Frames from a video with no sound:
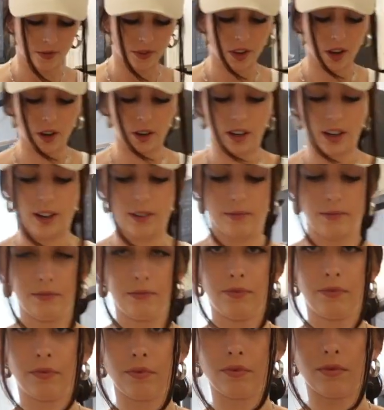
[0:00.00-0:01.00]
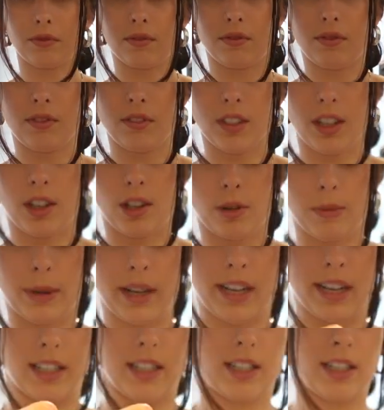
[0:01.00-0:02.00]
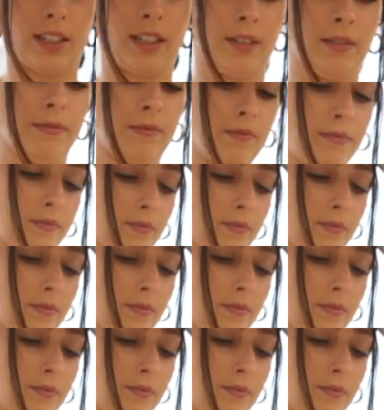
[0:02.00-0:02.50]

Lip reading: Okay, here's my icing.